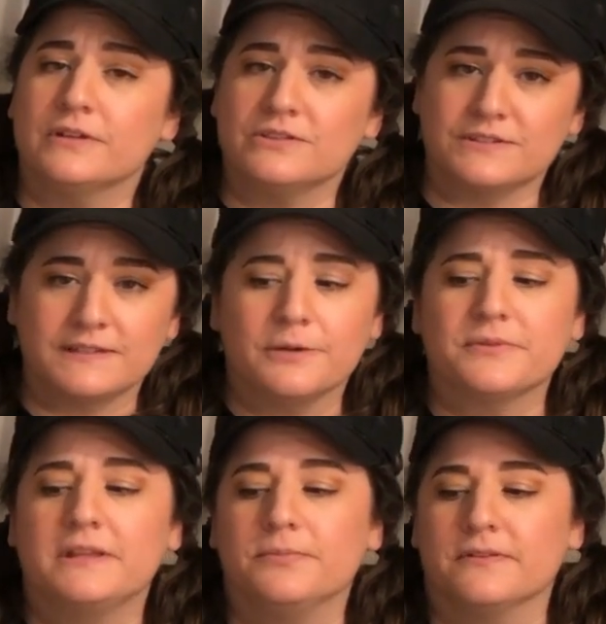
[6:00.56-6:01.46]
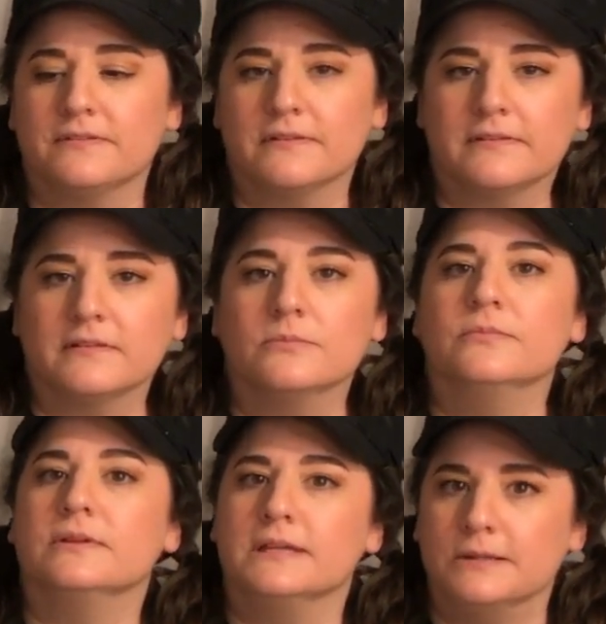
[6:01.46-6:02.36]
it just helps keep the system
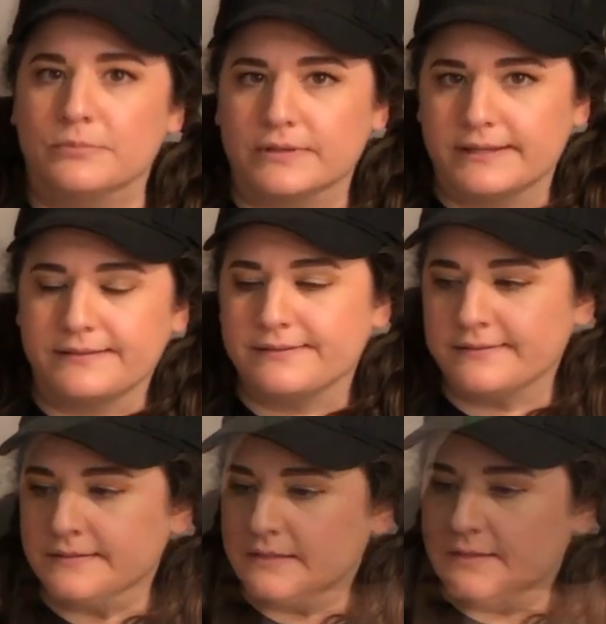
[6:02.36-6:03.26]
in place.